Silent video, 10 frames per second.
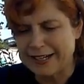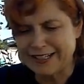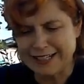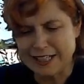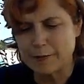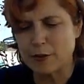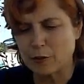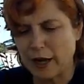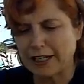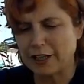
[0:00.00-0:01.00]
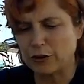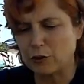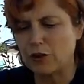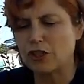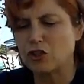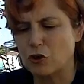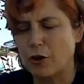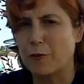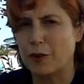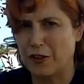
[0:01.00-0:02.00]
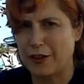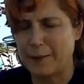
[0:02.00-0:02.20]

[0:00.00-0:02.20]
I need to be riding through this storm with